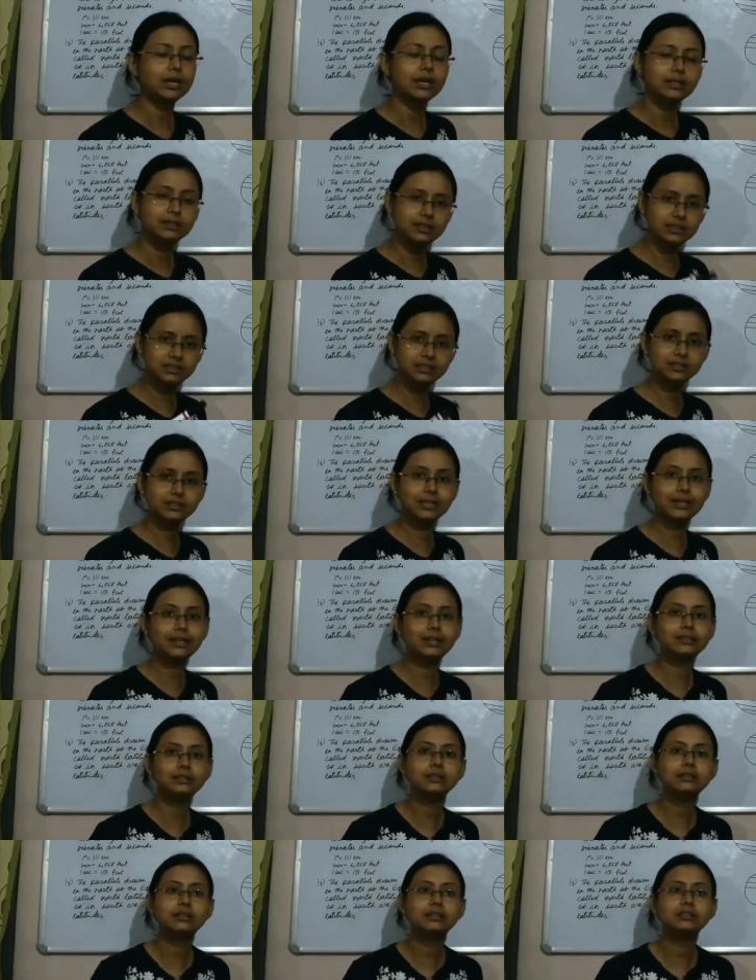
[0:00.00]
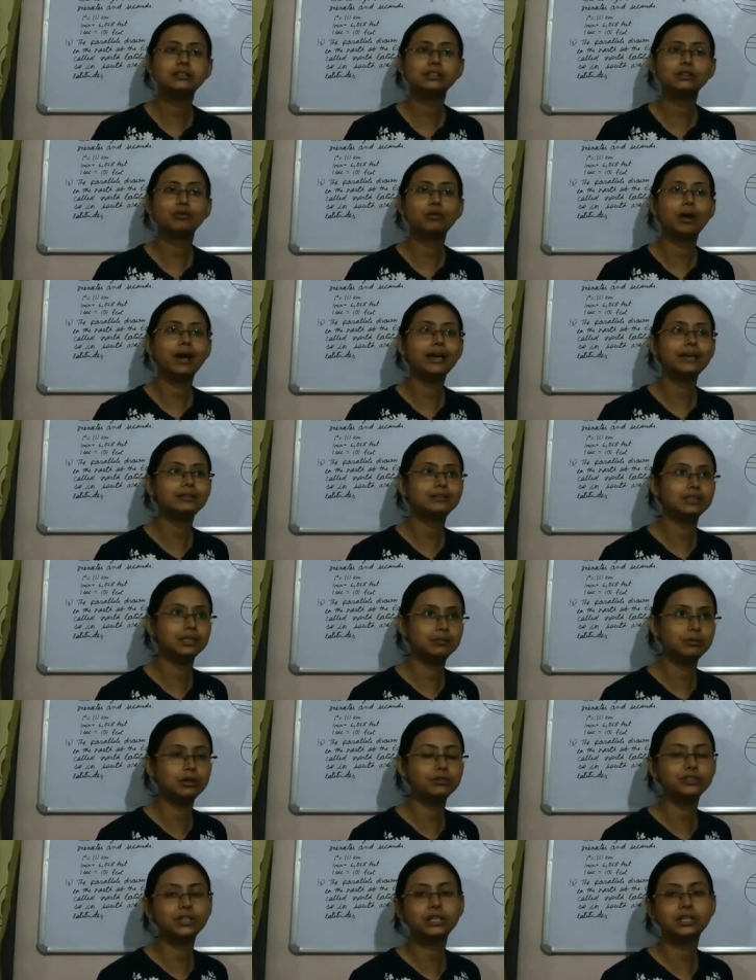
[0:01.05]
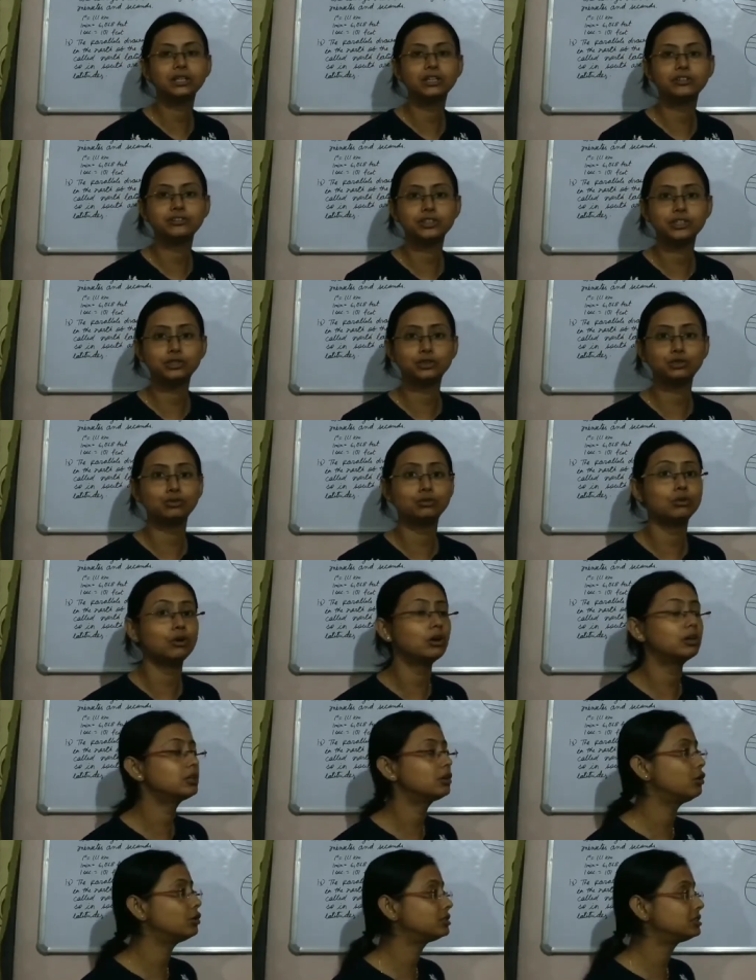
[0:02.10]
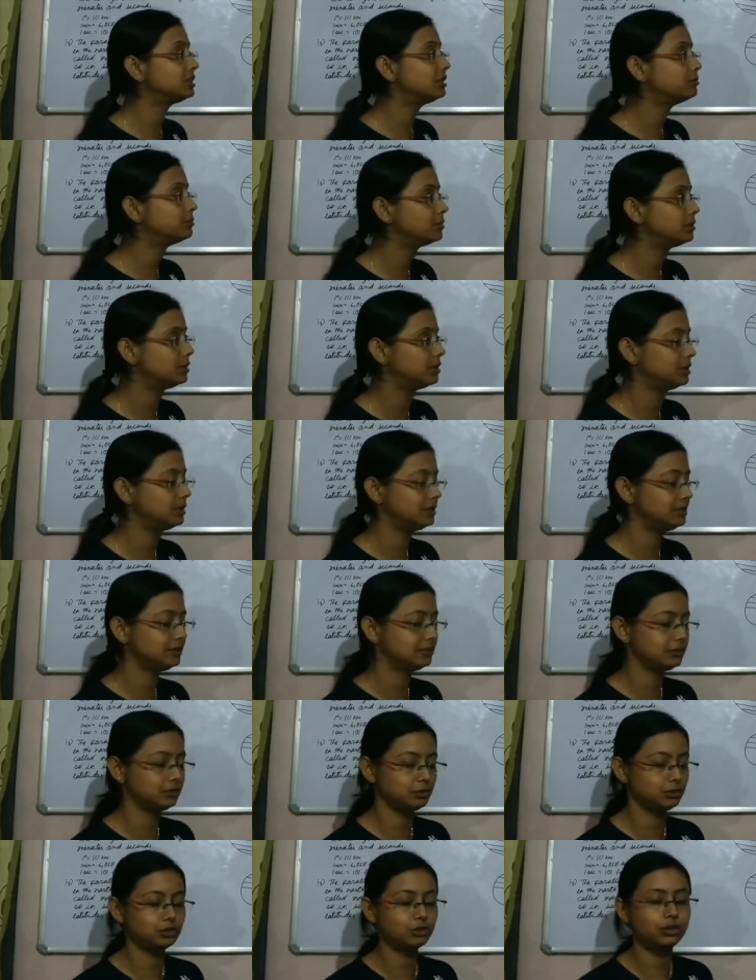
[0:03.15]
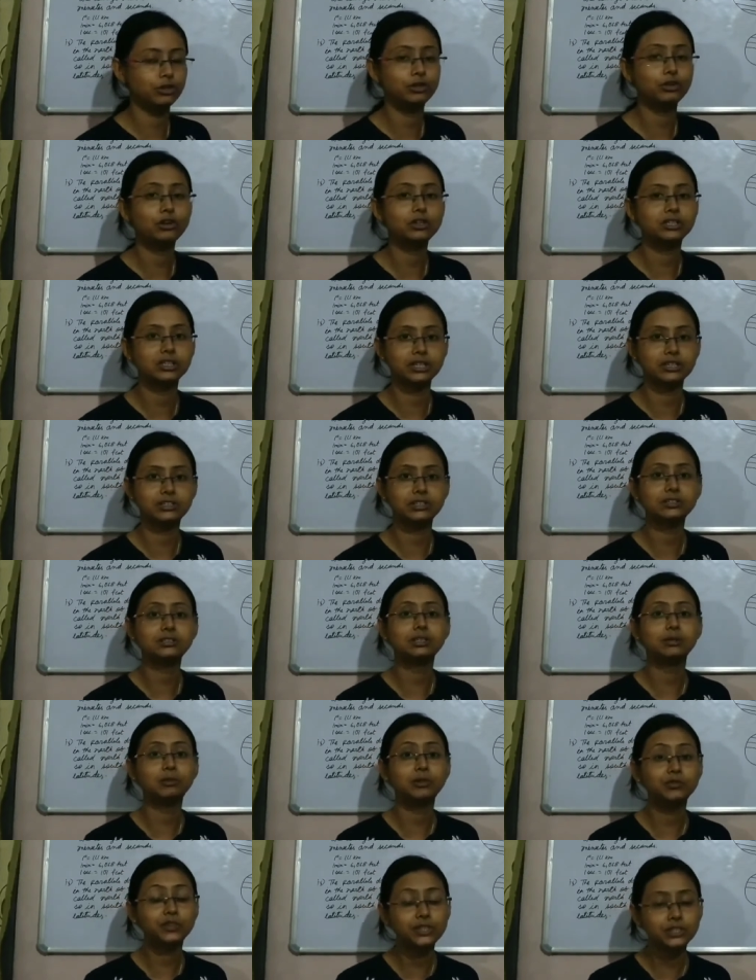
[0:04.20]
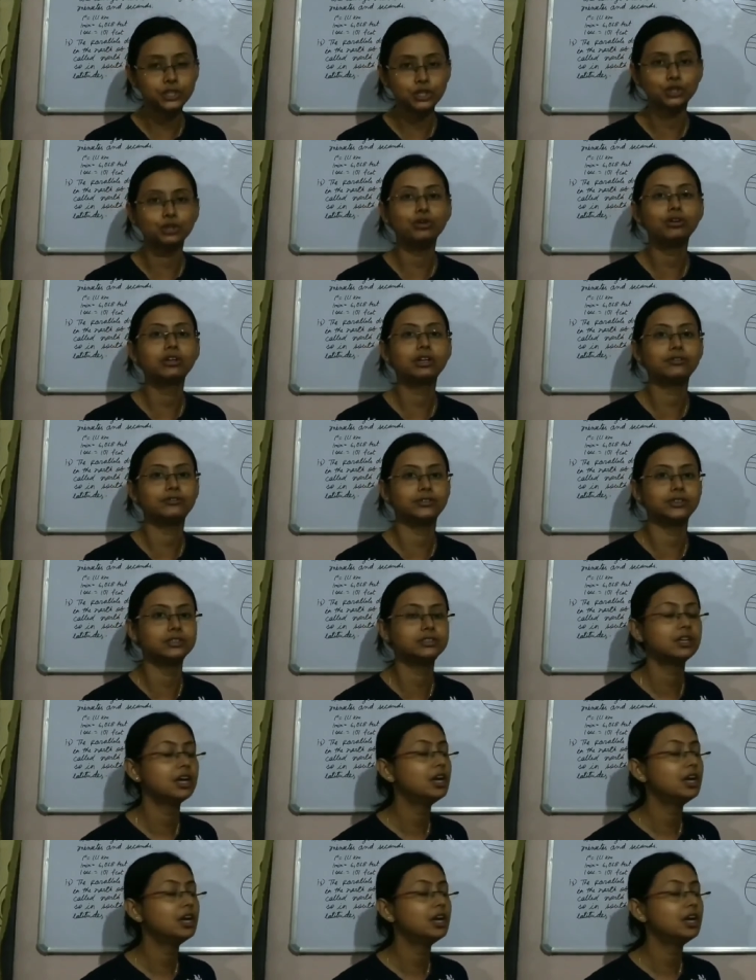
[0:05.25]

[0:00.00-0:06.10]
This is another reason why some of the countries do not, or some not countries, some of the geographers